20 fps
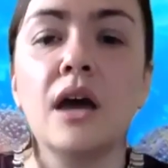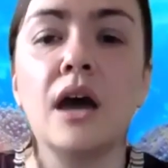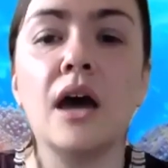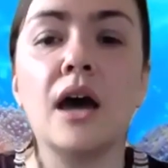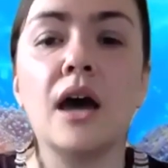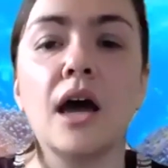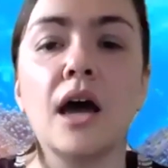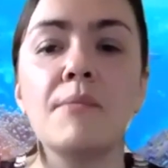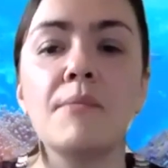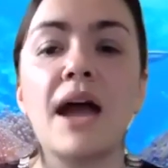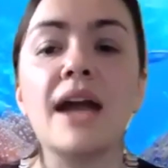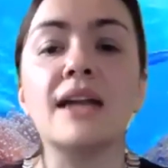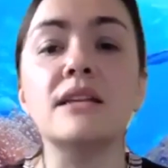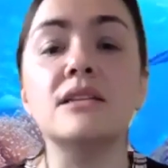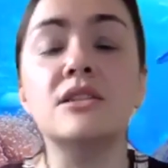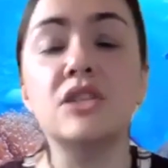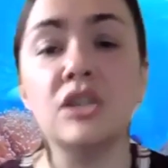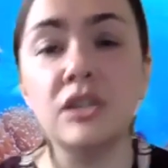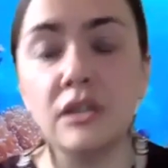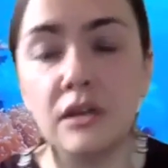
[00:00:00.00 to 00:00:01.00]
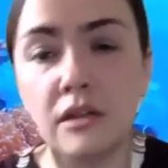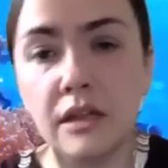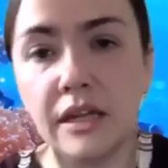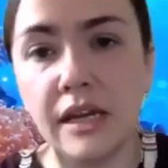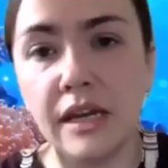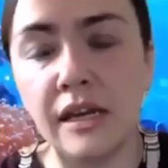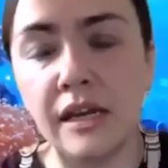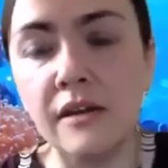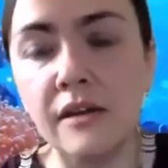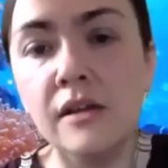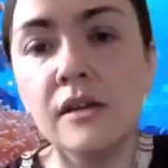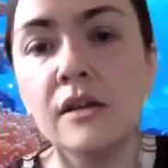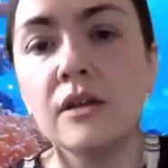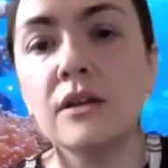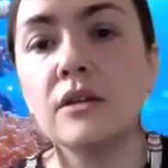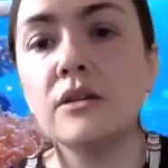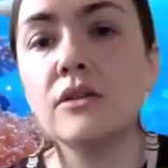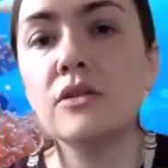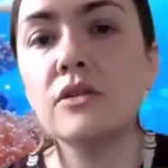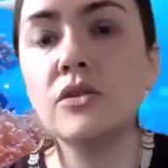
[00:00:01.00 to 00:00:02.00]
Um, ideally,
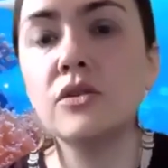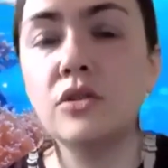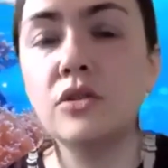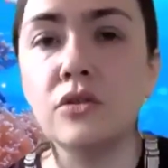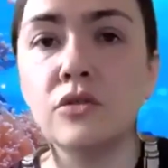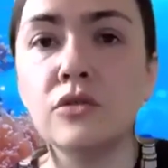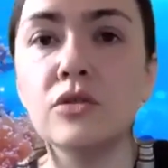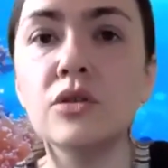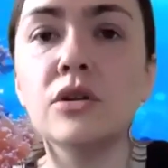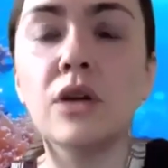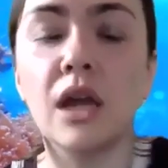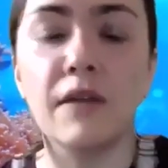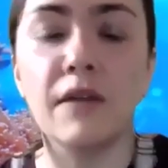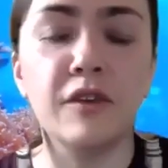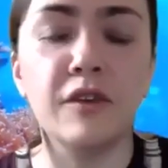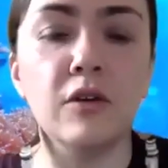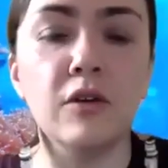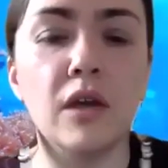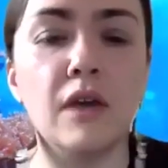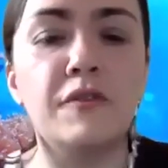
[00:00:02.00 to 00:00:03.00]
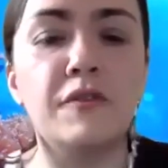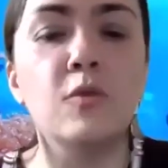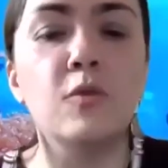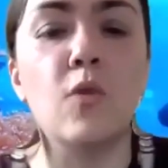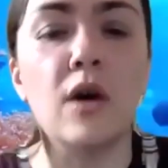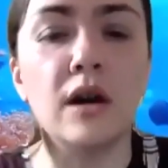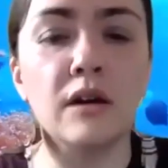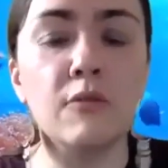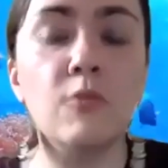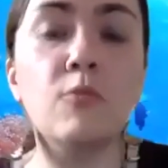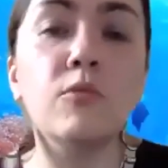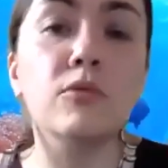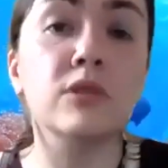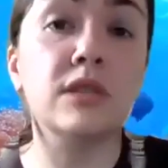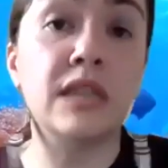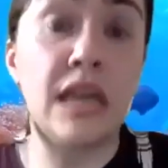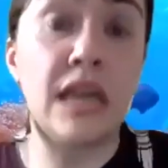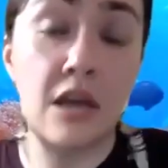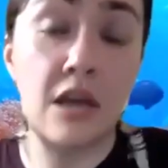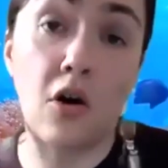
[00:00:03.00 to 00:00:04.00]
you if you if you want to
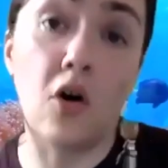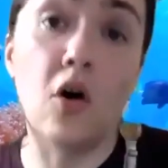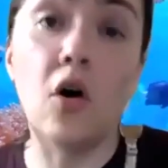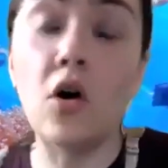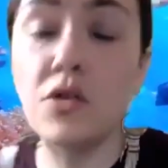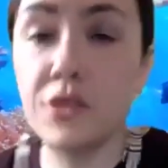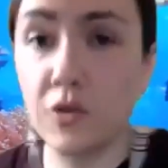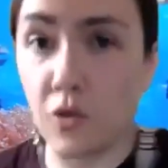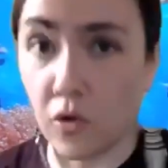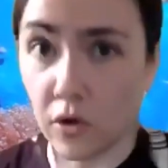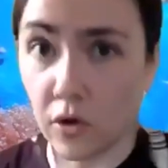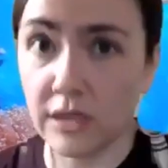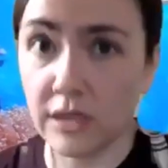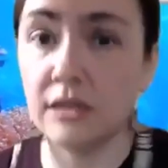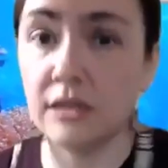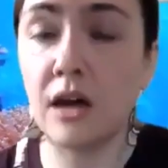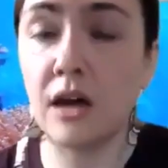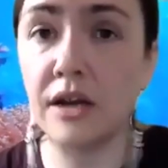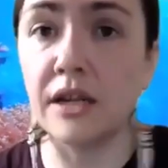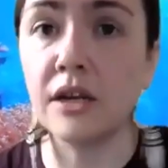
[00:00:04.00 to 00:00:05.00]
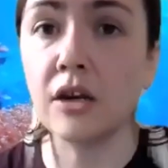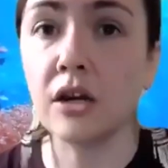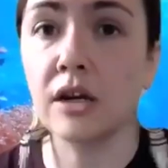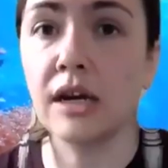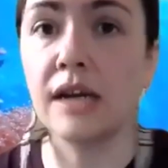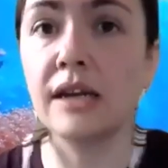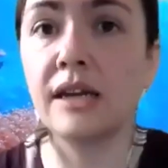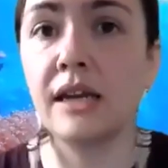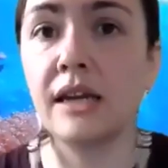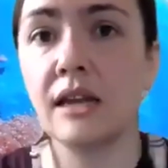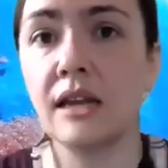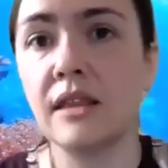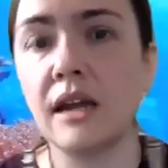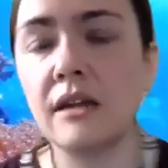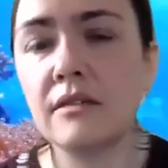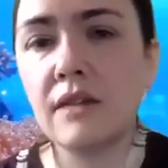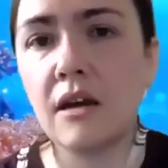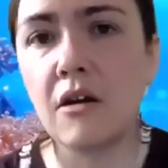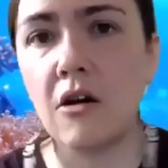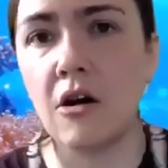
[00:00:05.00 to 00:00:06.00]
take all the courses on here, and again,
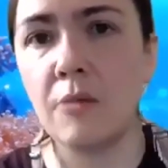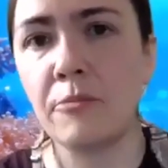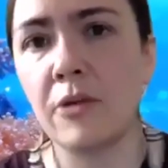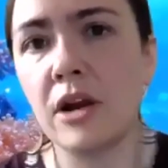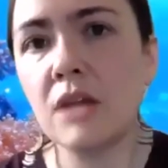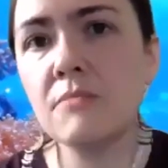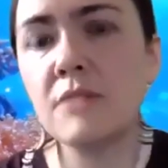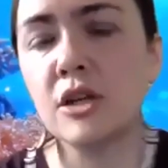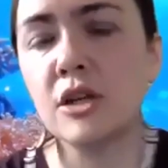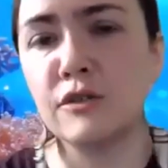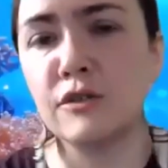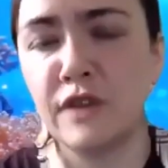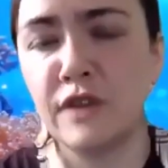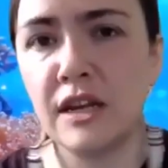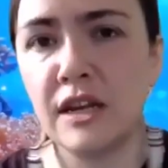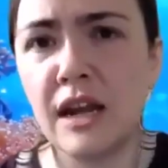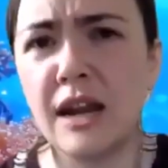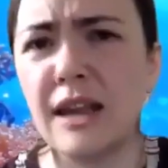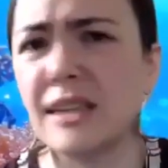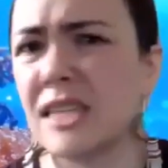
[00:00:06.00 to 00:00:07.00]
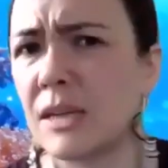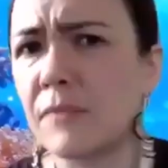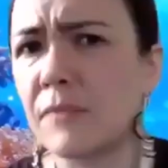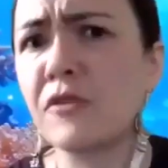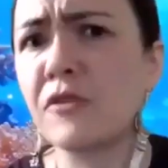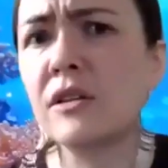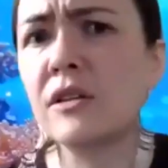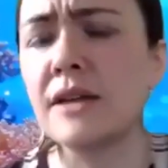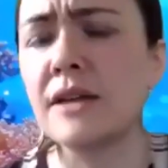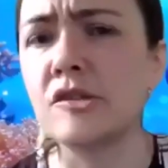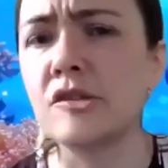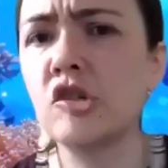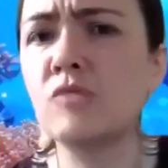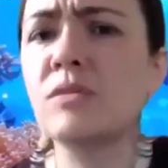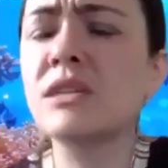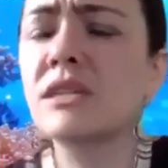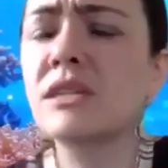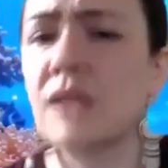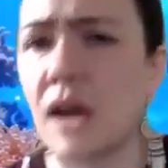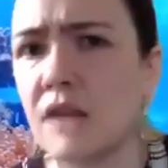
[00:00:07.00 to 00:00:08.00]
they they all pretty much fit in, except freelance
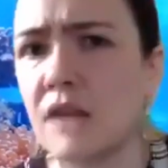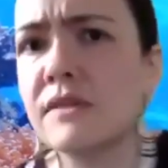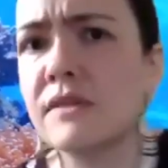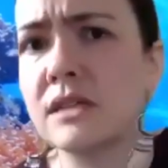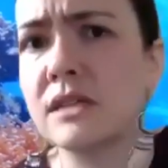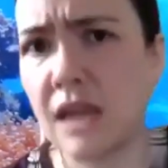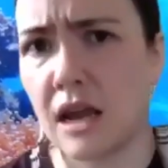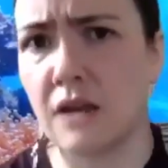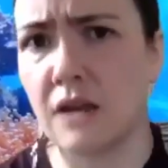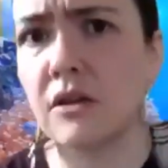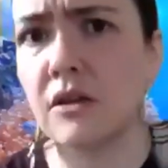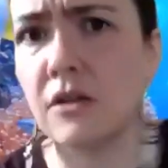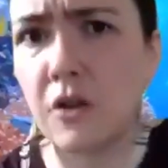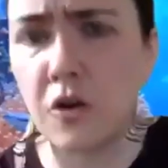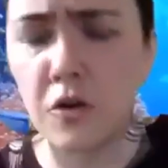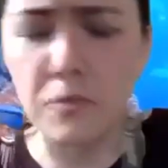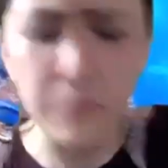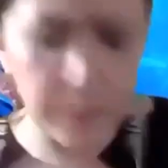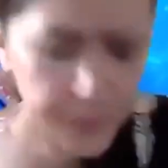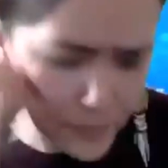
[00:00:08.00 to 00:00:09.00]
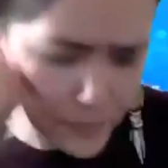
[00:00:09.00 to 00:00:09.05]
newbie is kind of a standalone.